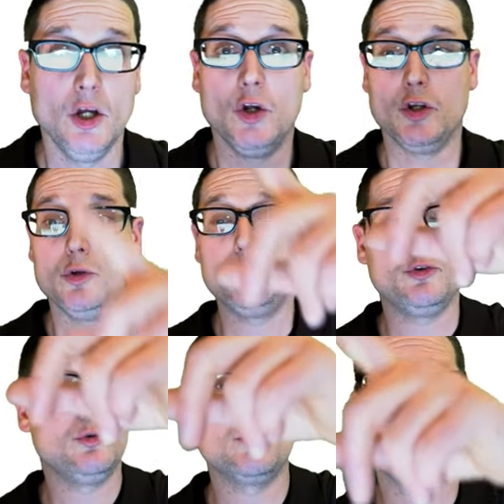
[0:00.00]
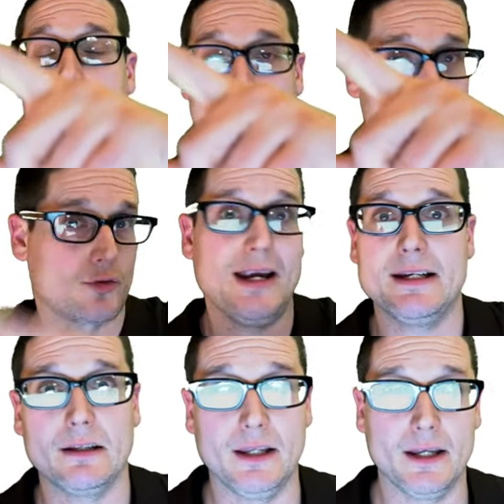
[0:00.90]
you do drain
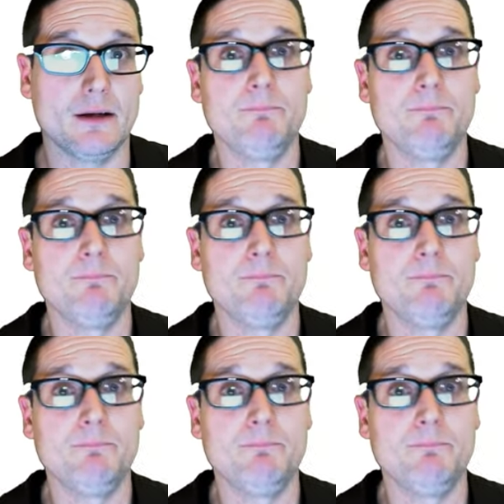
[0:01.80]
cleaning,